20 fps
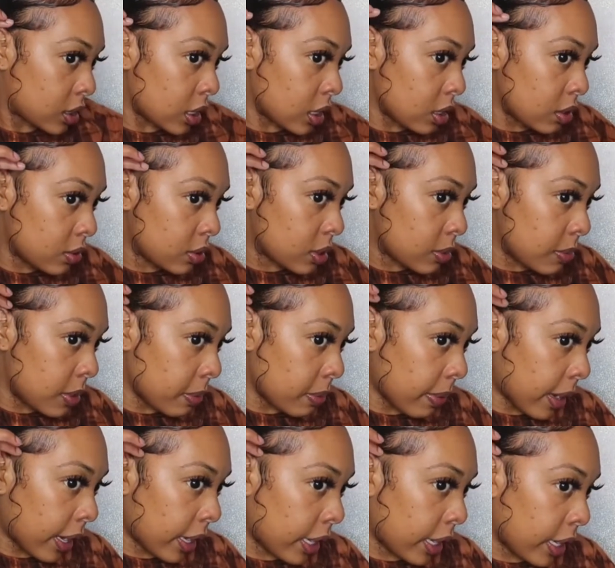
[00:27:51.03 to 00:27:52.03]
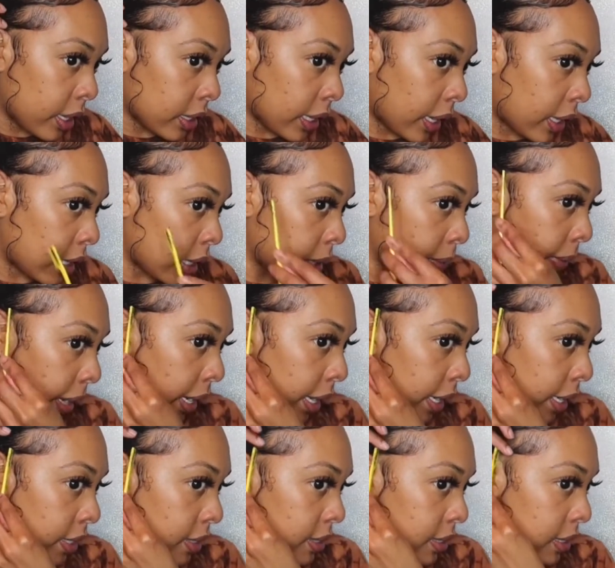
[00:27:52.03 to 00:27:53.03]
It used to be my hair, like getting my
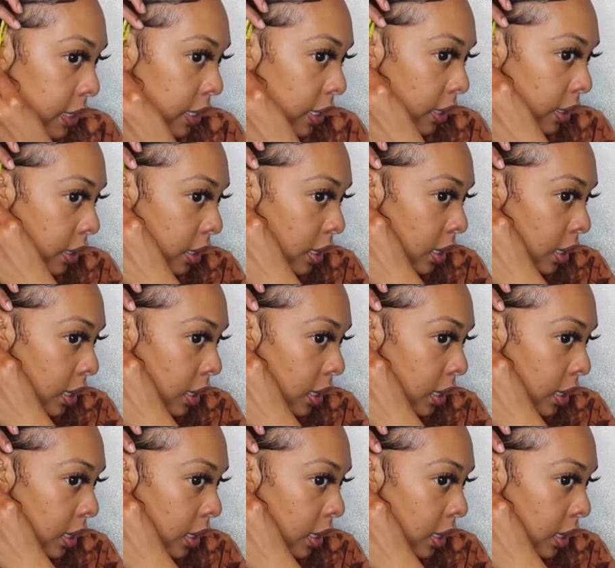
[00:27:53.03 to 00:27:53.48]
hair slick,